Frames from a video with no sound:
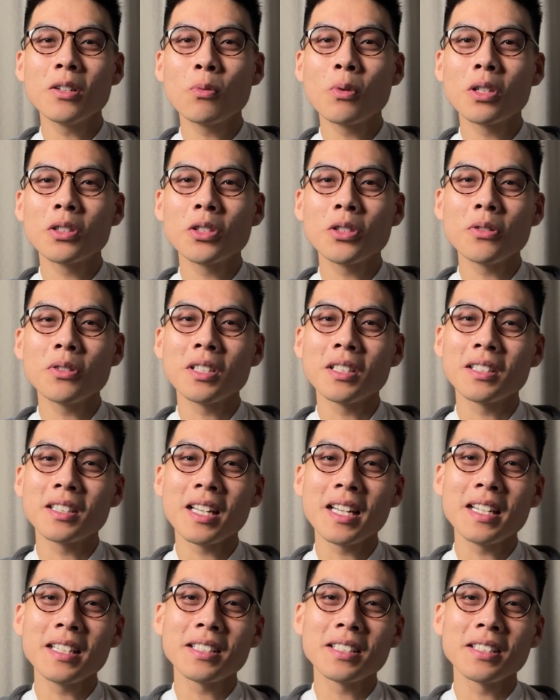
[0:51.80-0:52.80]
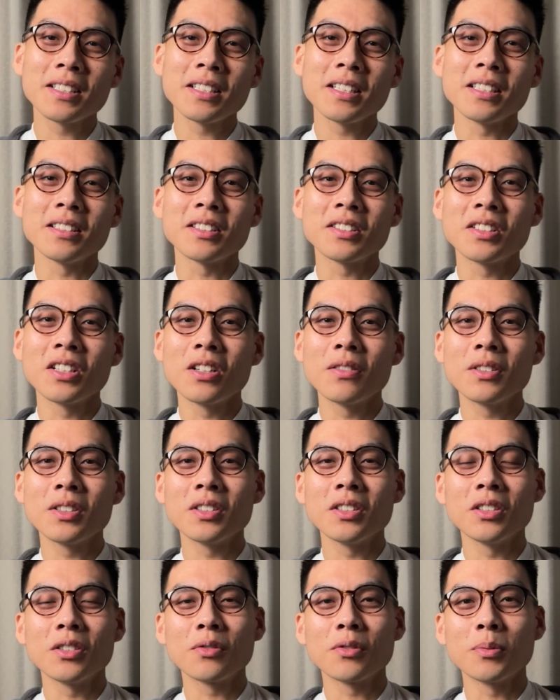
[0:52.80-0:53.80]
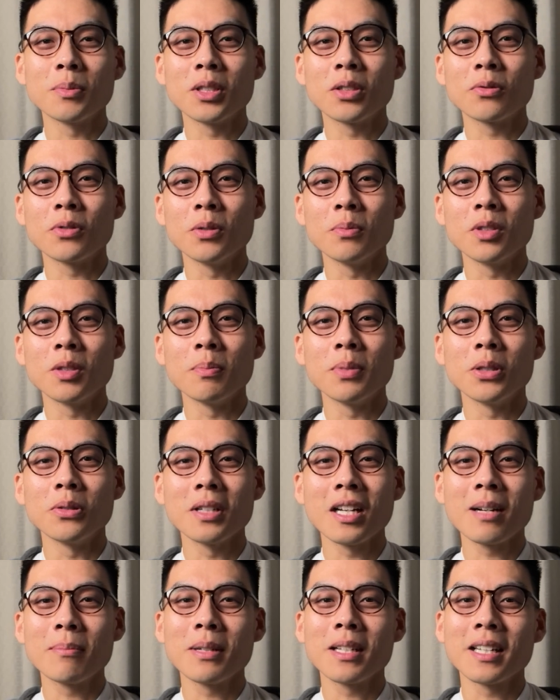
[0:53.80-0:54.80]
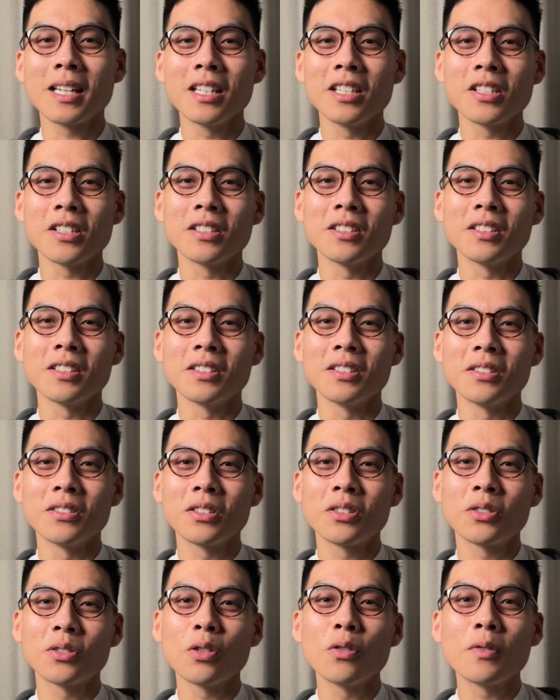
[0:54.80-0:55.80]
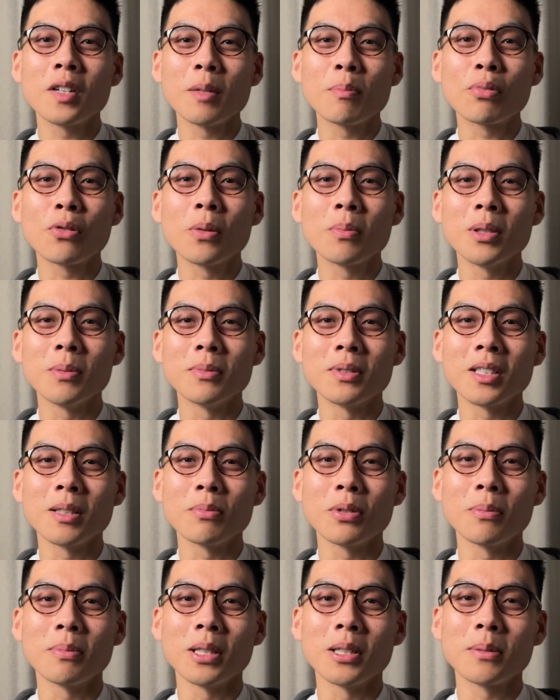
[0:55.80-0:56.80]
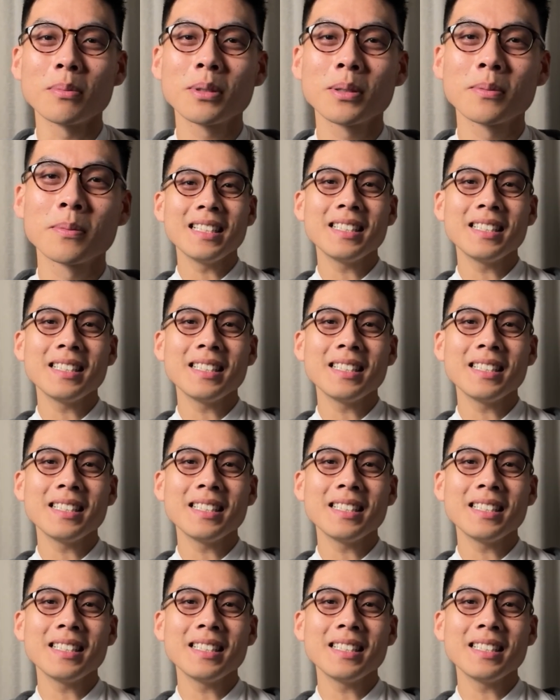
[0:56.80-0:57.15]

They're the ones using data and services from this room to build applications and solve any problems that pop up.